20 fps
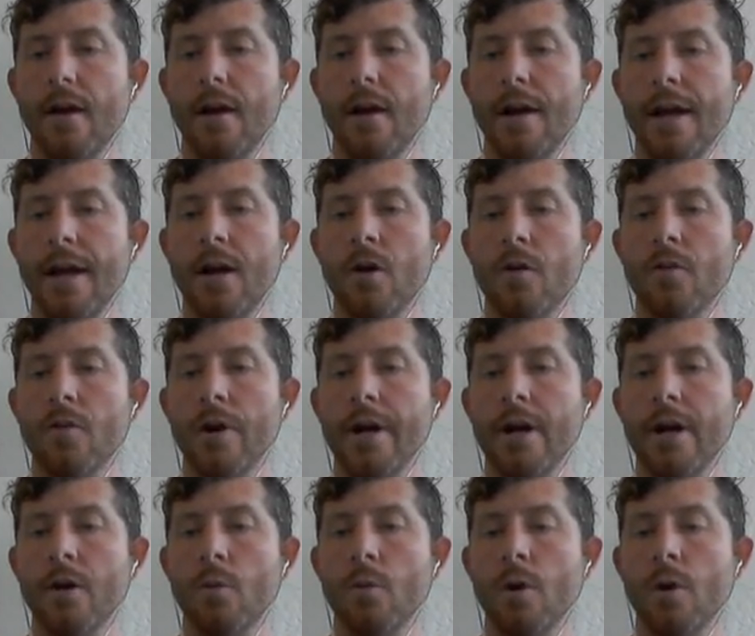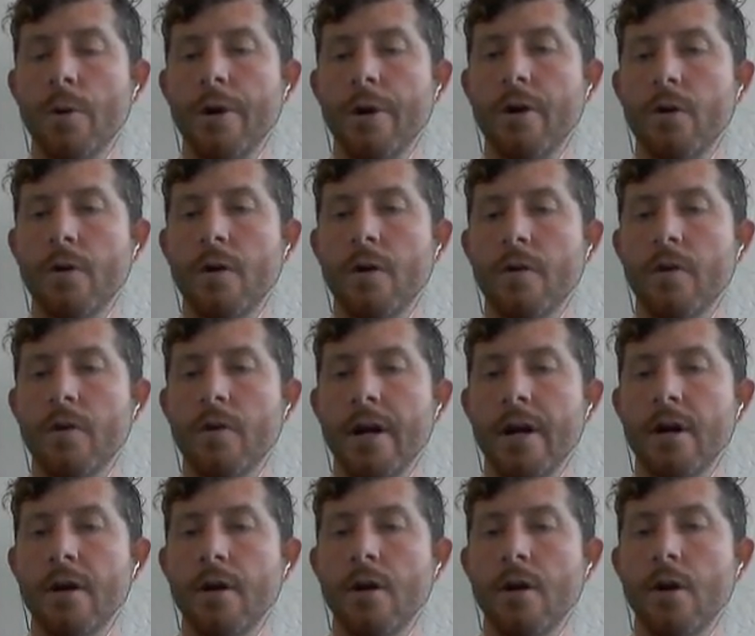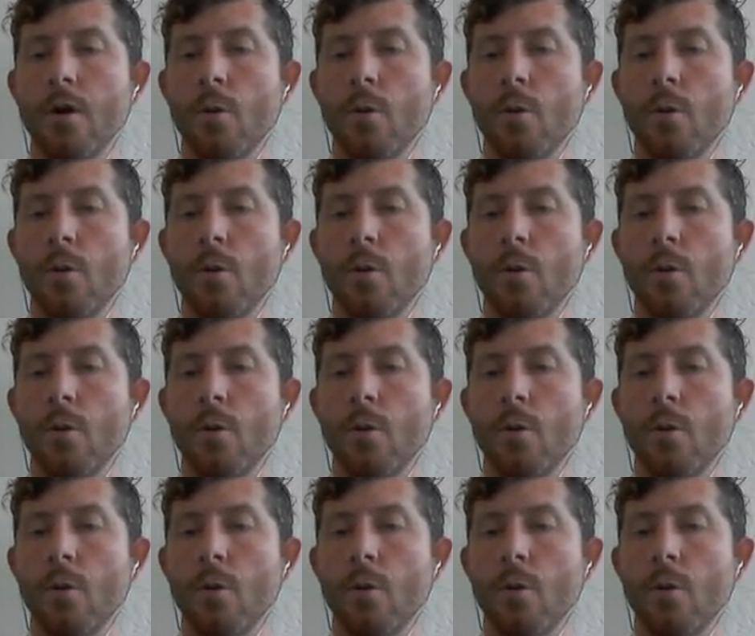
Again, over here, what are we doing over here?